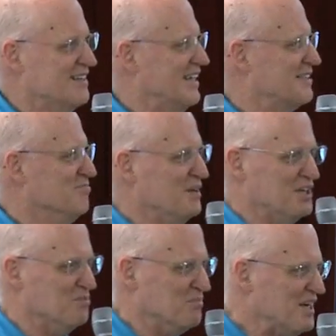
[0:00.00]
like
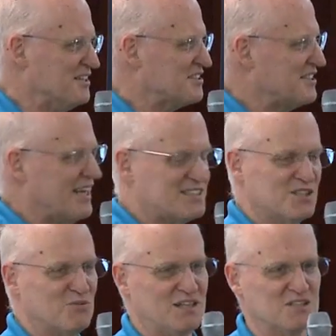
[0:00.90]
male-male sex
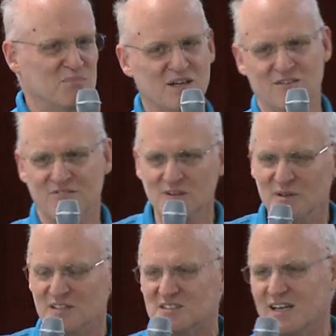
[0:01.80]
as well as
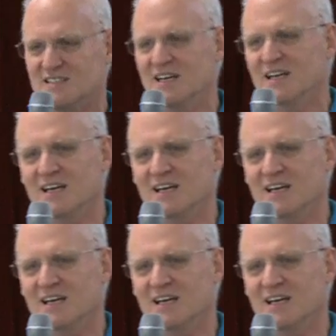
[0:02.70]
male-female sex,